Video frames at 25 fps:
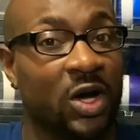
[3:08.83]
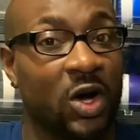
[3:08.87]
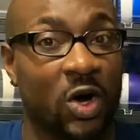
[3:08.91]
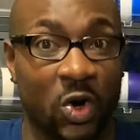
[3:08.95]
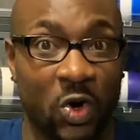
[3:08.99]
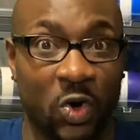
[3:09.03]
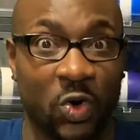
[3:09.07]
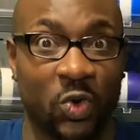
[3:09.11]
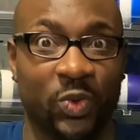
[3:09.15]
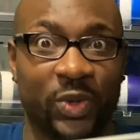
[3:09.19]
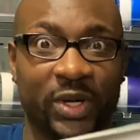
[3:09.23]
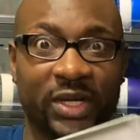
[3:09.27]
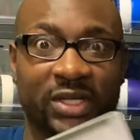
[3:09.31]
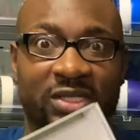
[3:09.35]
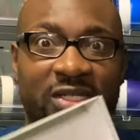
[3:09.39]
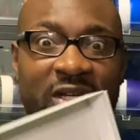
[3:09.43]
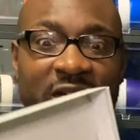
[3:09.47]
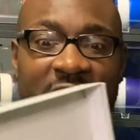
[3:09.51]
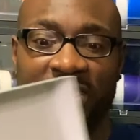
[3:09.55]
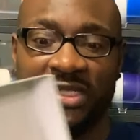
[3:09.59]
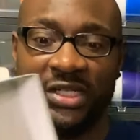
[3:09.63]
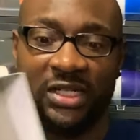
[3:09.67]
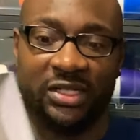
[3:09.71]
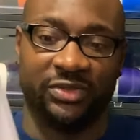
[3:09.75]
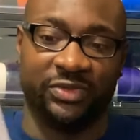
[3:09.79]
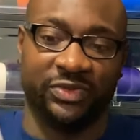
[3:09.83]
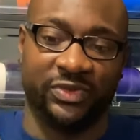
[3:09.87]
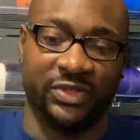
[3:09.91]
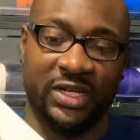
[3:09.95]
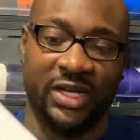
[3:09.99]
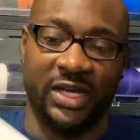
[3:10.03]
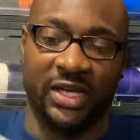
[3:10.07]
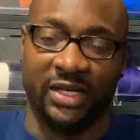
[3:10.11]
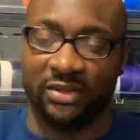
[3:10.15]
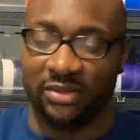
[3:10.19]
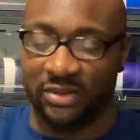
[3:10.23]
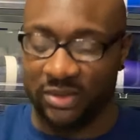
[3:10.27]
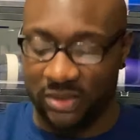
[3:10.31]
Always got to check for
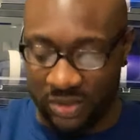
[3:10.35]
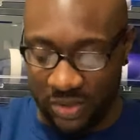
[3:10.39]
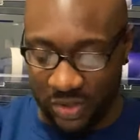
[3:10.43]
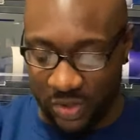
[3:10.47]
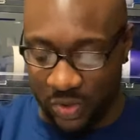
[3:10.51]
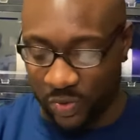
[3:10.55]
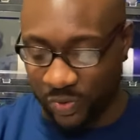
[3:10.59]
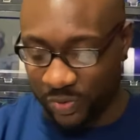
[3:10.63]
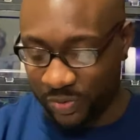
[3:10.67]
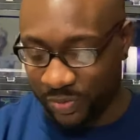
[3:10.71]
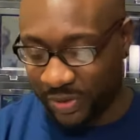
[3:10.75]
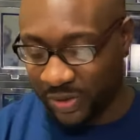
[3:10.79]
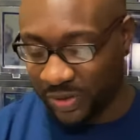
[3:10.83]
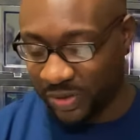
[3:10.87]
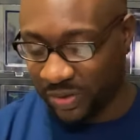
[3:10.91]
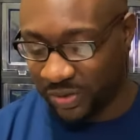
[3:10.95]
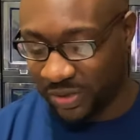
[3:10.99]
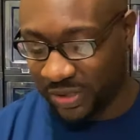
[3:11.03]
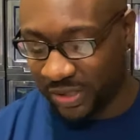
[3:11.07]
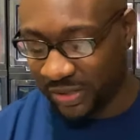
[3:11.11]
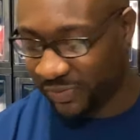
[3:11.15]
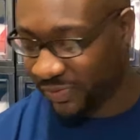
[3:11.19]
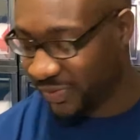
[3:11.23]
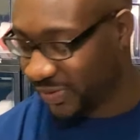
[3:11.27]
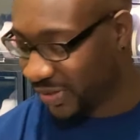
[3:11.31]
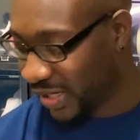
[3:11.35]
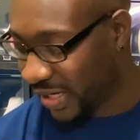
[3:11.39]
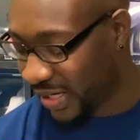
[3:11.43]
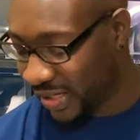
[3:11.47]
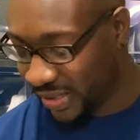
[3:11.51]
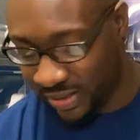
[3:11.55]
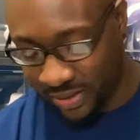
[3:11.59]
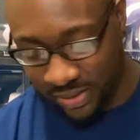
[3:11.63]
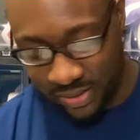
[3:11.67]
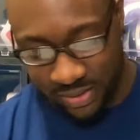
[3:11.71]
that. Always make sure you check for that.